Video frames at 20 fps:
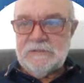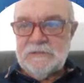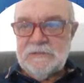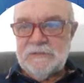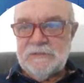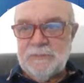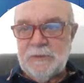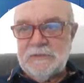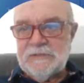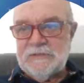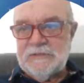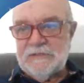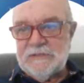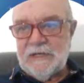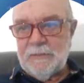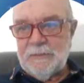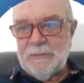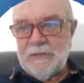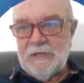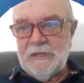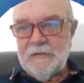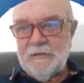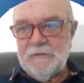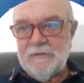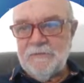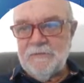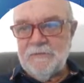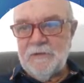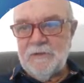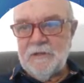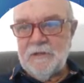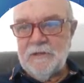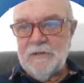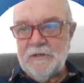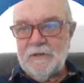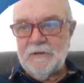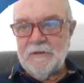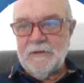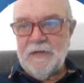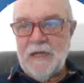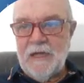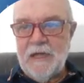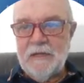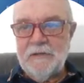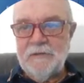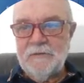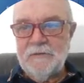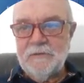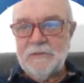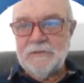sponsors up here, if you click on that, you'll go